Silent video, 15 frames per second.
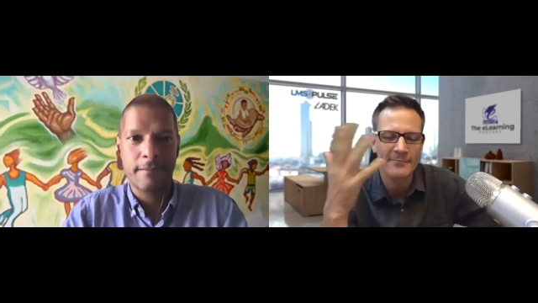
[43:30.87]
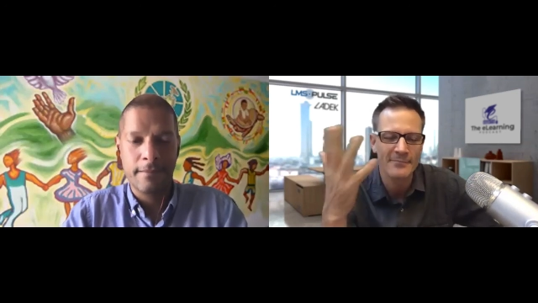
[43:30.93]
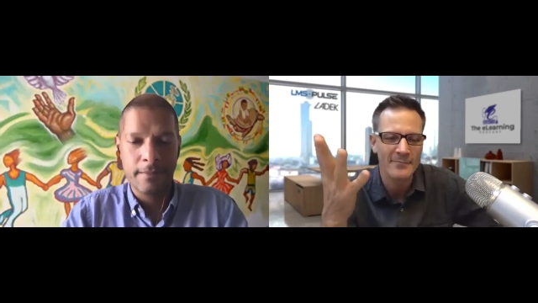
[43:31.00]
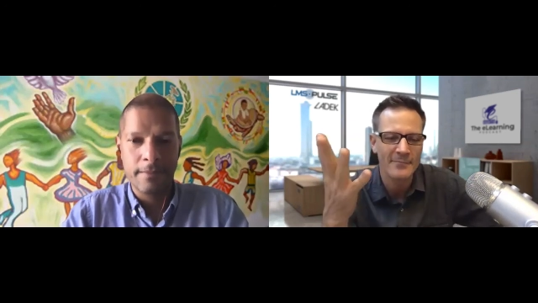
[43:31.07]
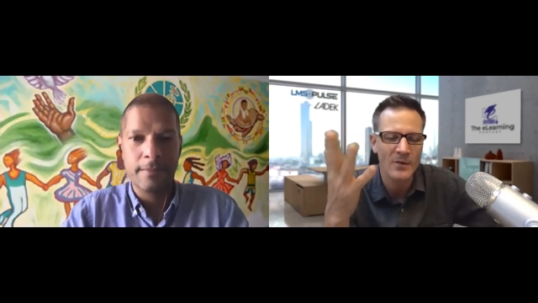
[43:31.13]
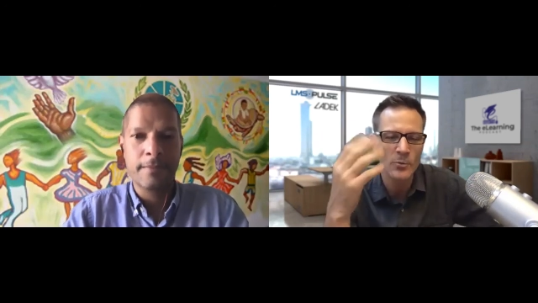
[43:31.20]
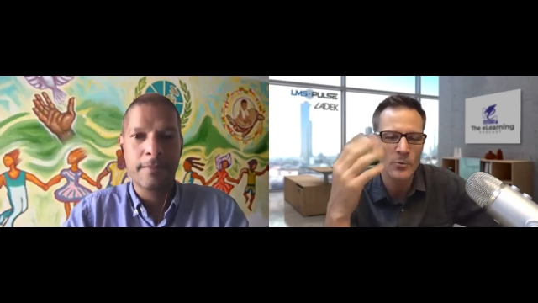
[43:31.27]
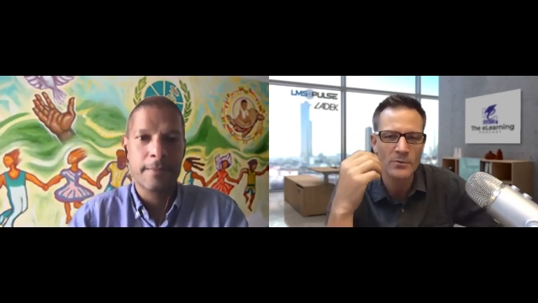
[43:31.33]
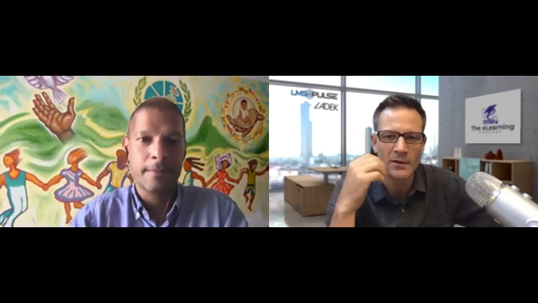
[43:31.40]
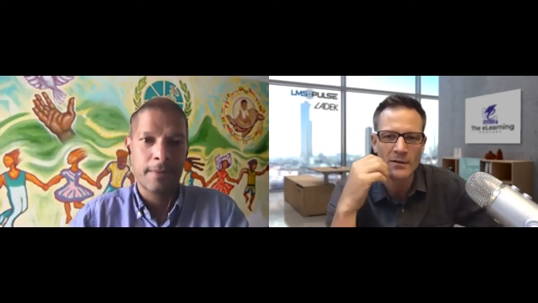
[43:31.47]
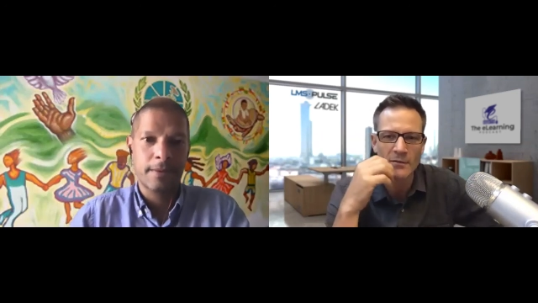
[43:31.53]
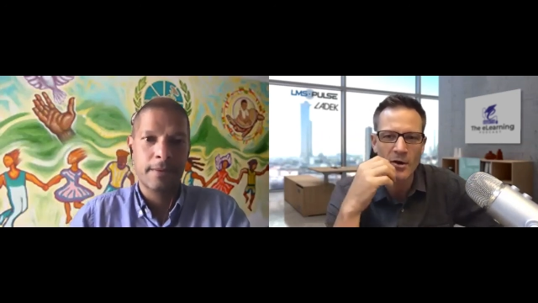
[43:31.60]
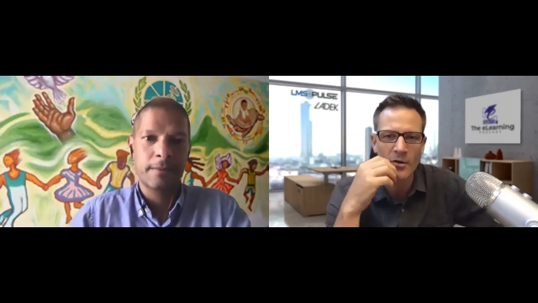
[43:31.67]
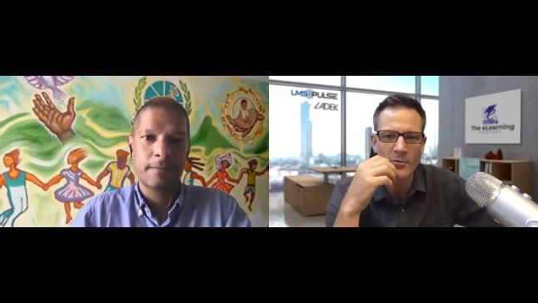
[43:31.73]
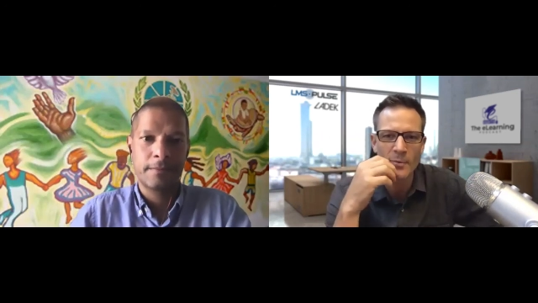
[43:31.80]
Speaker 1: hope
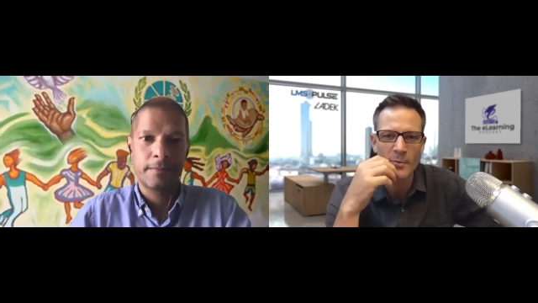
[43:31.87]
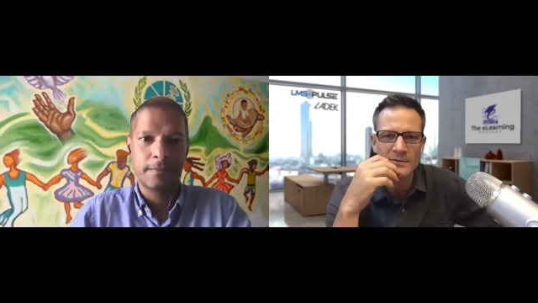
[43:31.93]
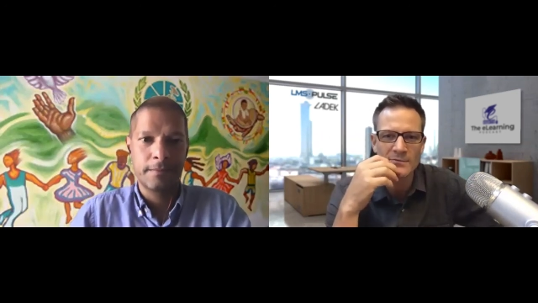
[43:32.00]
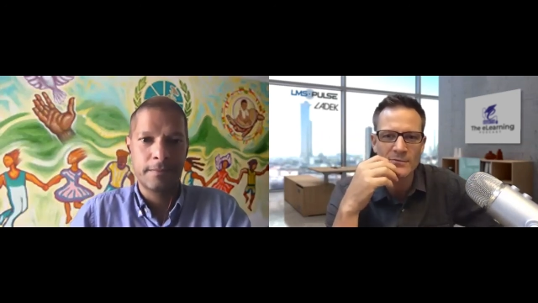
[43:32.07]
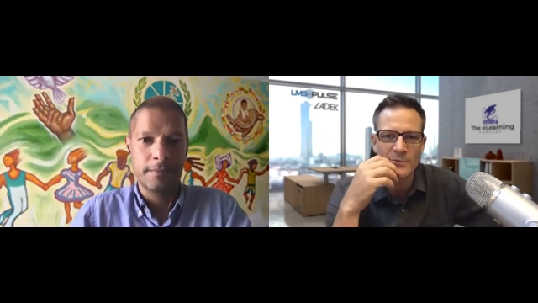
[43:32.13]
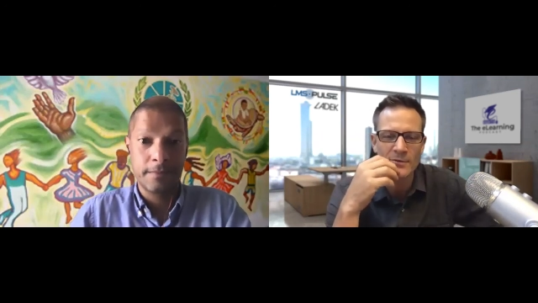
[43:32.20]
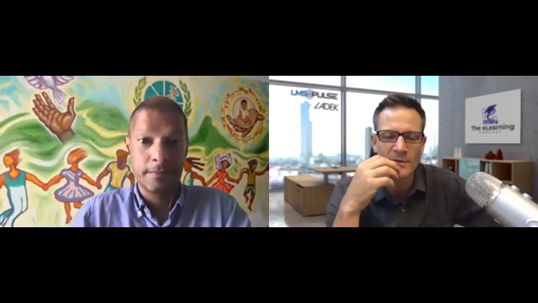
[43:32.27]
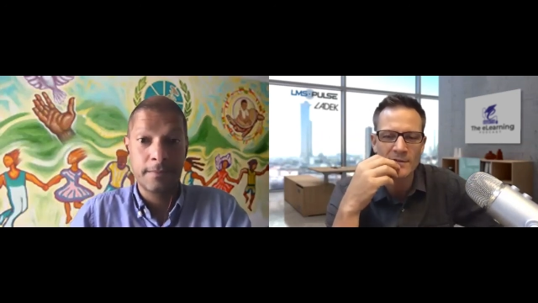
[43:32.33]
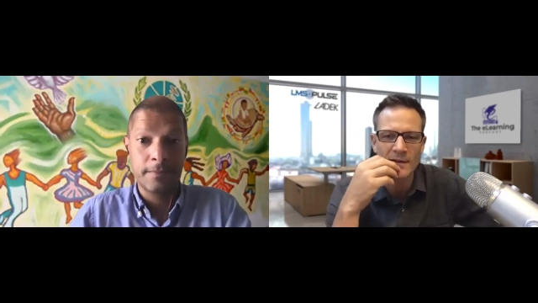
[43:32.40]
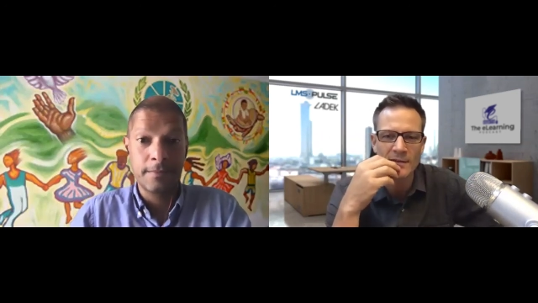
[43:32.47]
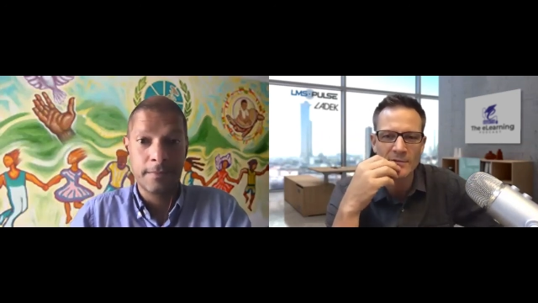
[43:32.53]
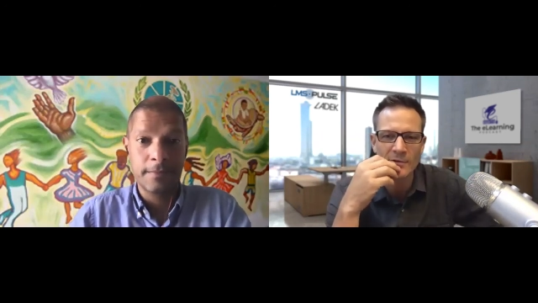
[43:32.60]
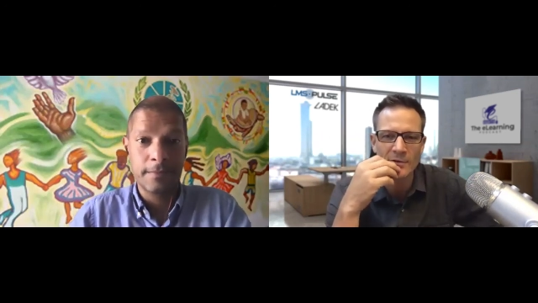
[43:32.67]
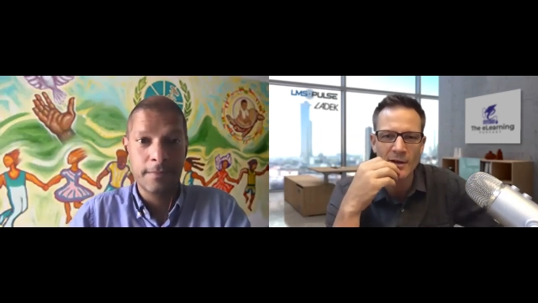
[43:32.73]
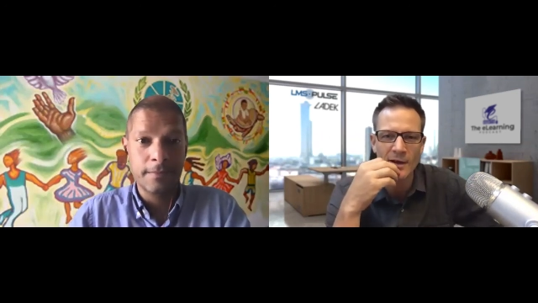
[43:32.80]
all the best for the
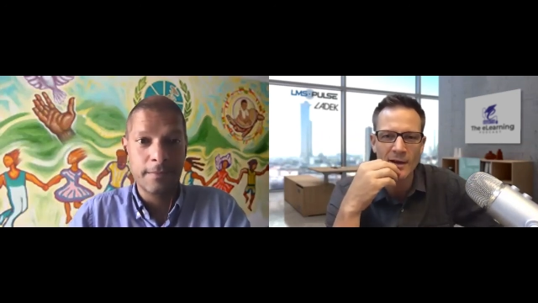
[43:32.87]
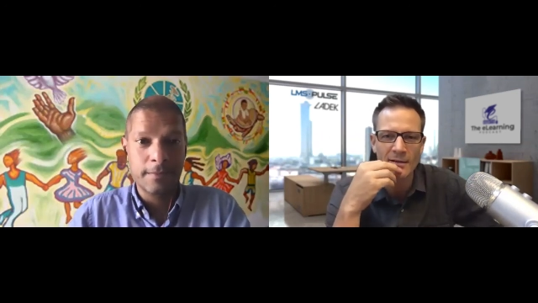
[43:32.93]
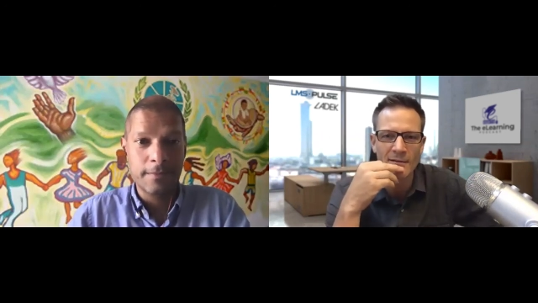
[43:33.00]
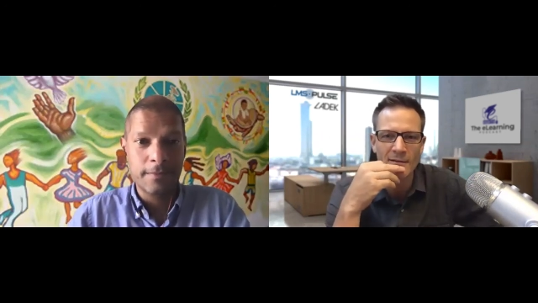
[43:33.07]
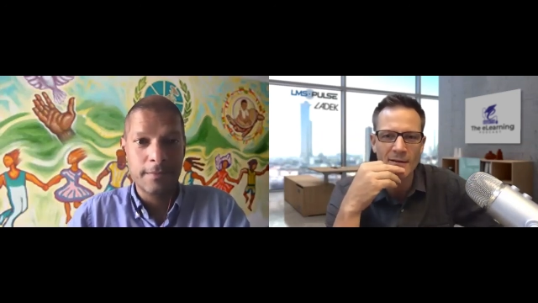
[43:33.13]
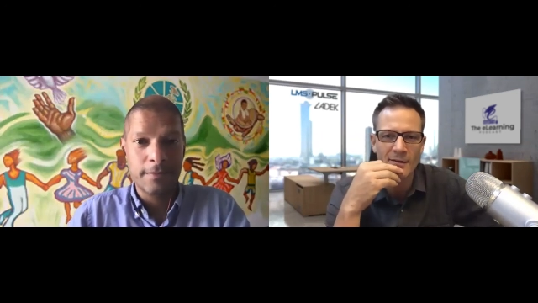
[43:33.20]
center and uh,